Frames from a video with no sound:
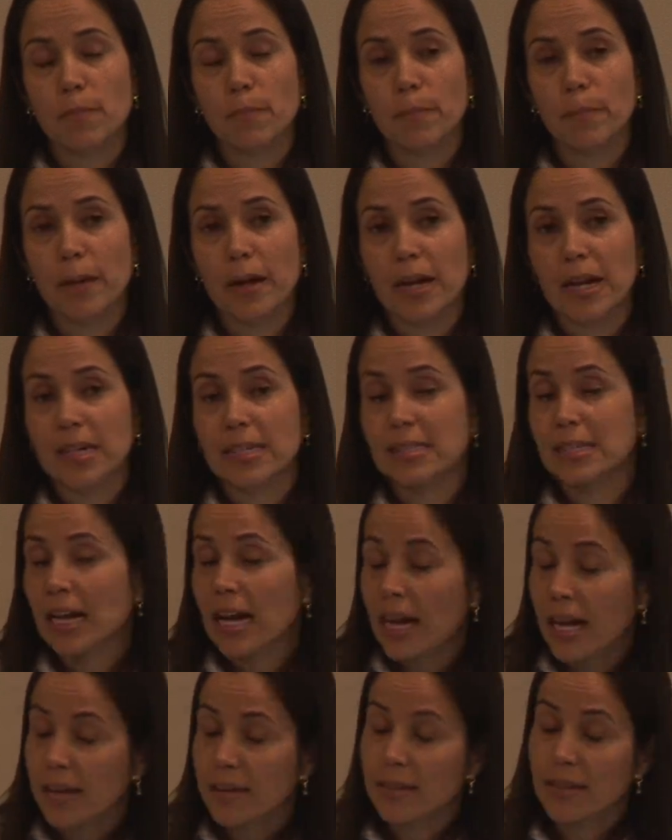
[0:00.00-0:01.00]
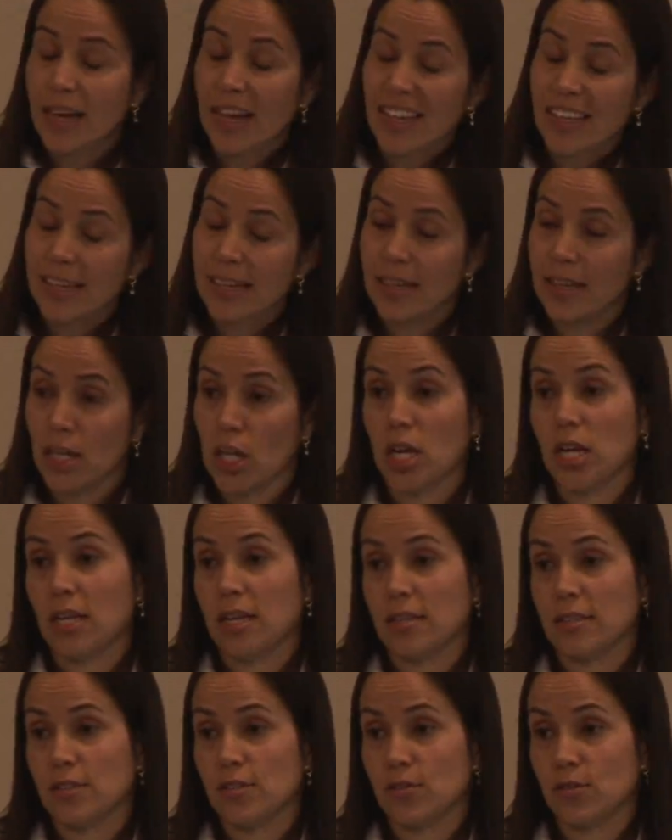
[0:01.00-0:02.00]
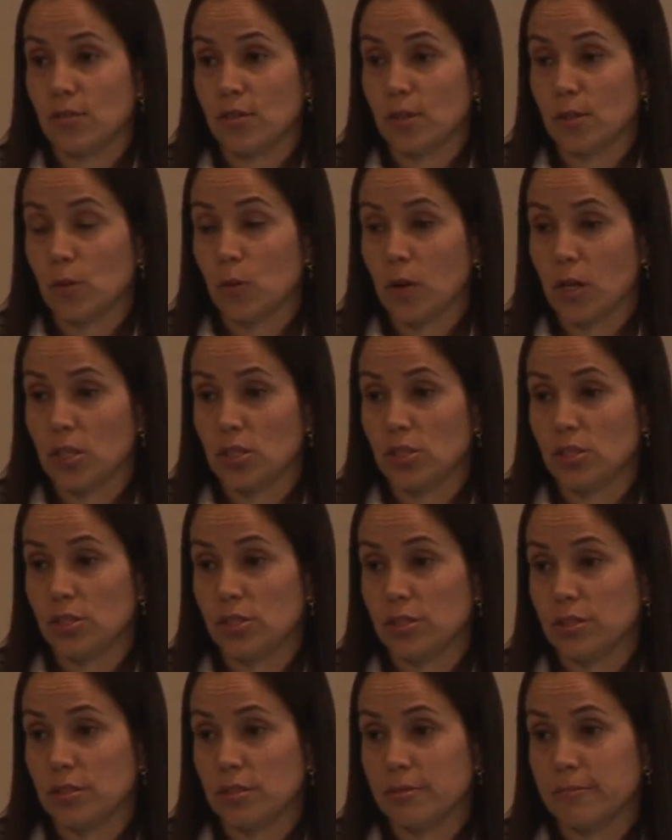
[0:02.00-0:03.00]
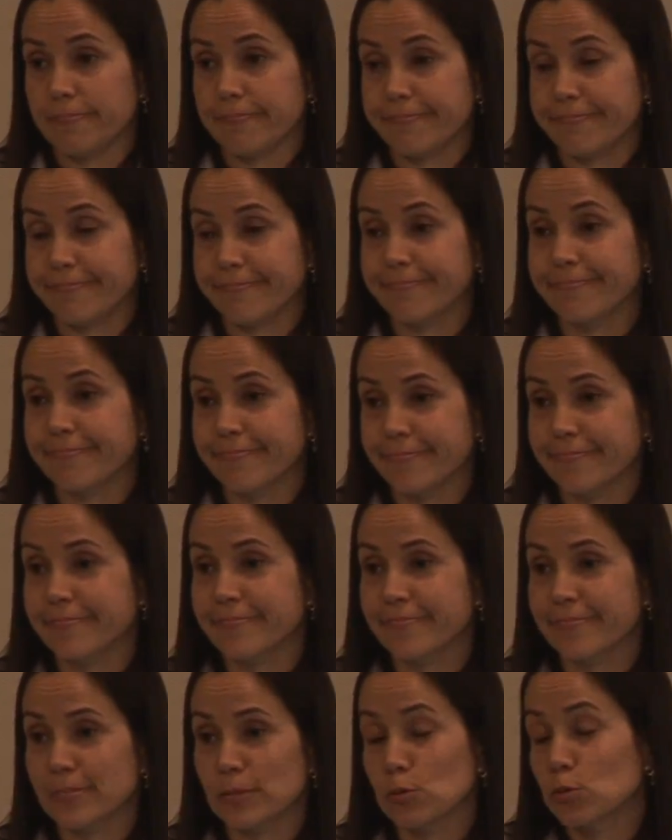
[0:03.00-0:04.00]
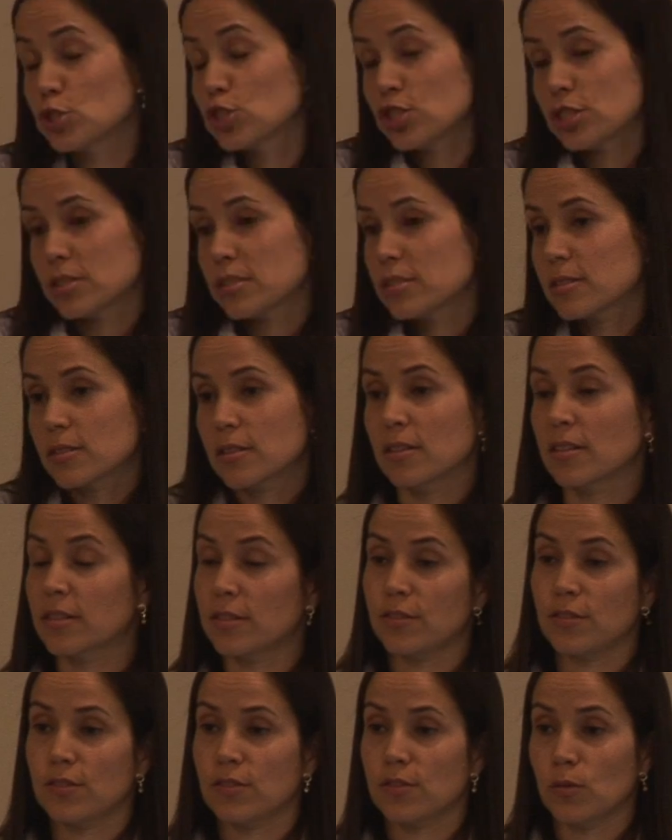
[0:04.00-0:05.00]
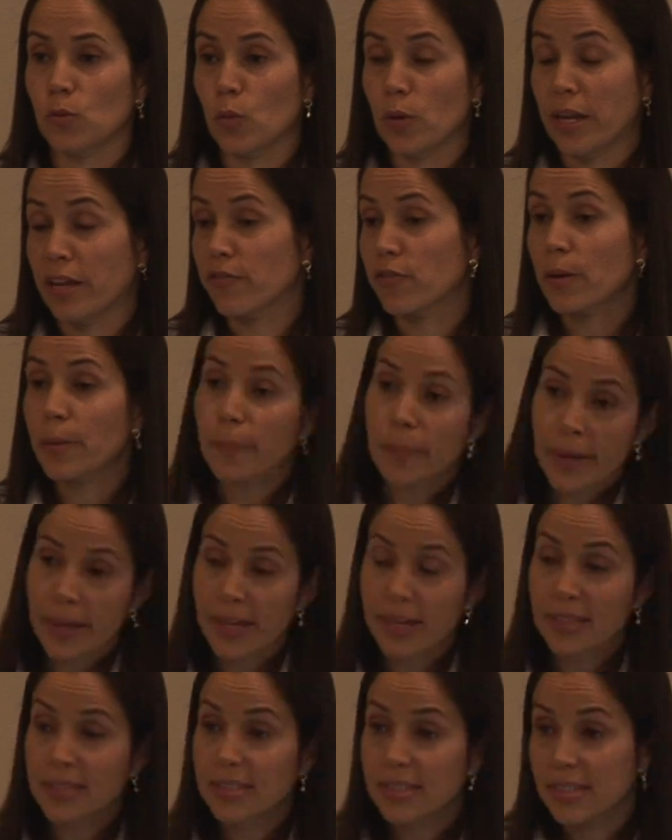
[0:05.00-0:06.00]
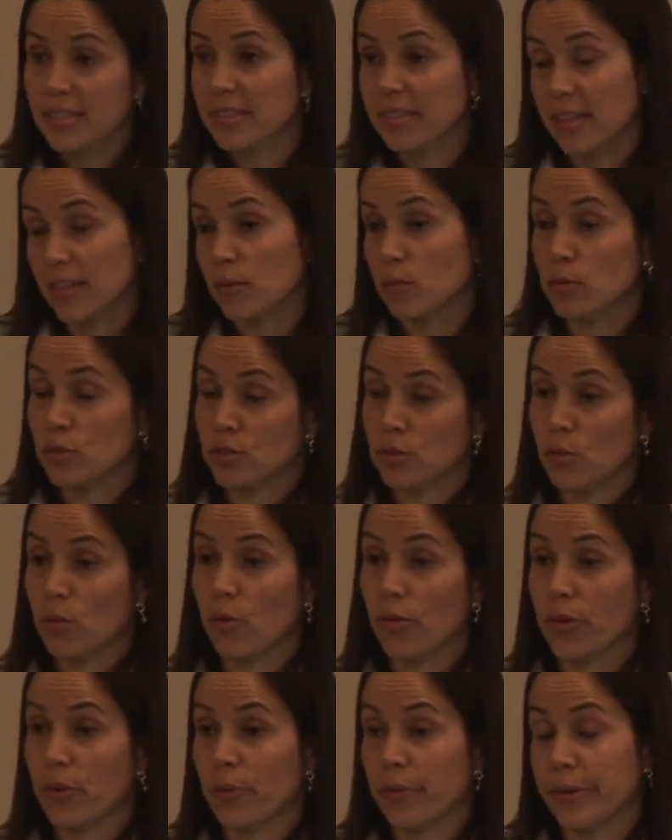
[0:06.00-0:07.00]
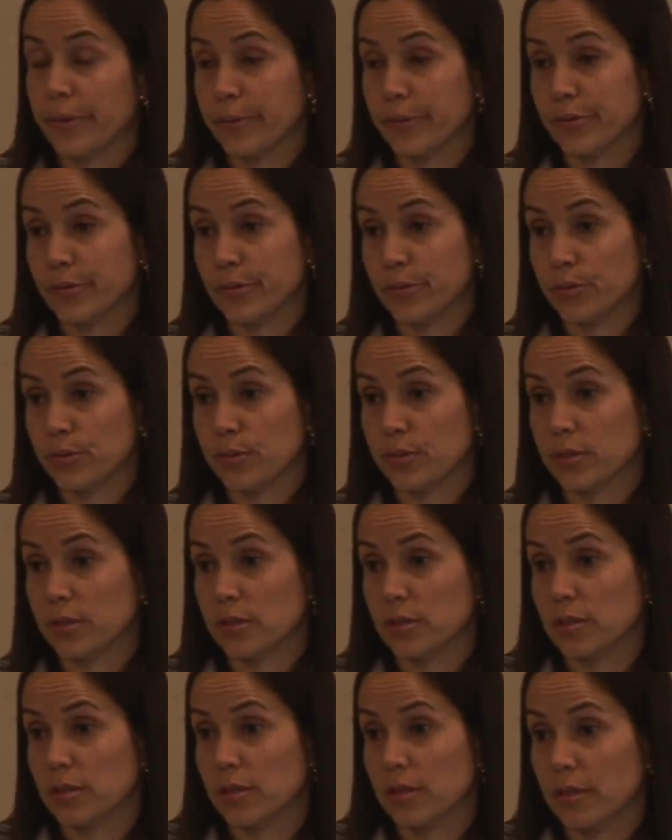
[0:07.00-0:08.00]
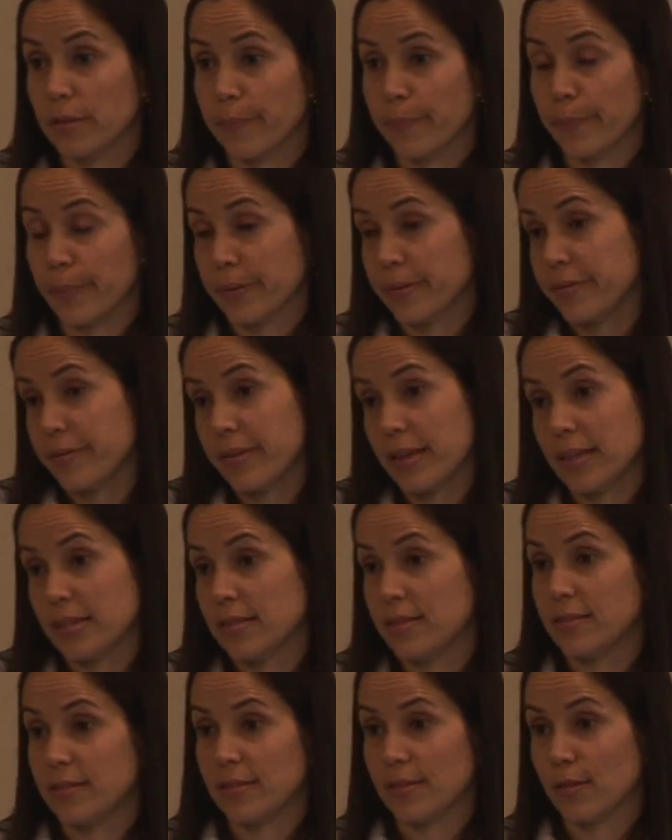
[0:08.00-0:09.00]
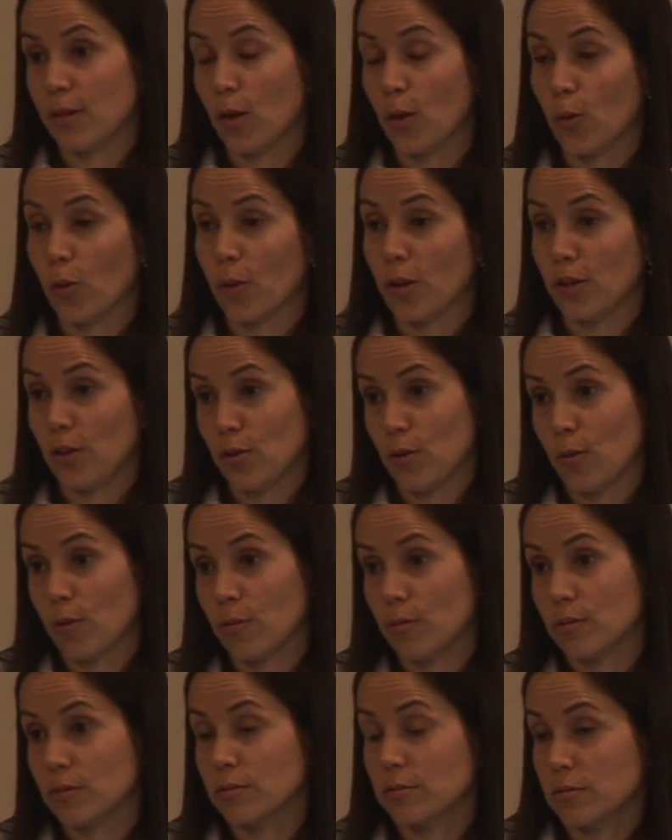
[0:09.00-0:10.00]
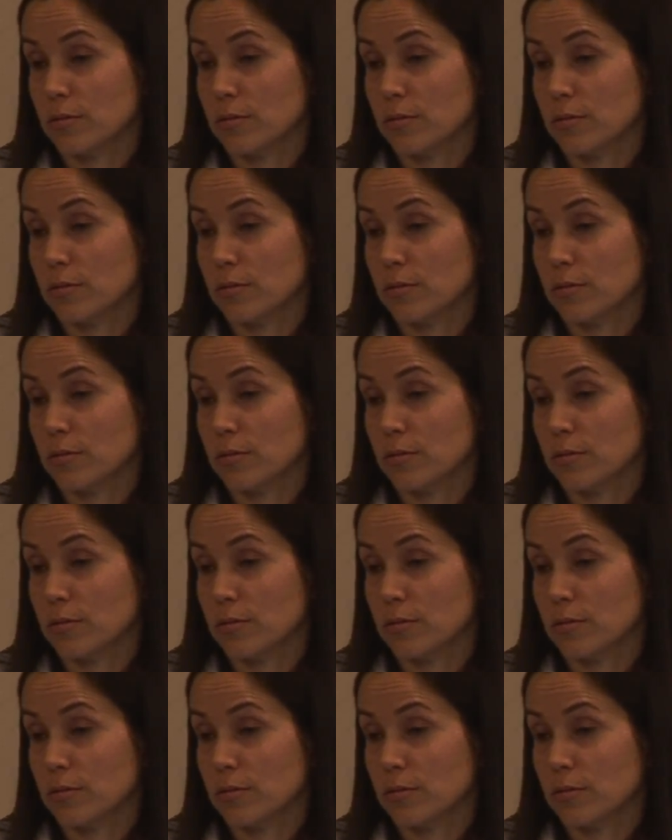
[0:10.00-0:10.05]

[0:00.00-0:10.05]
but I, I cannot answer that question. It was just because whenever I baked, that was the oil I was using. But that's all I know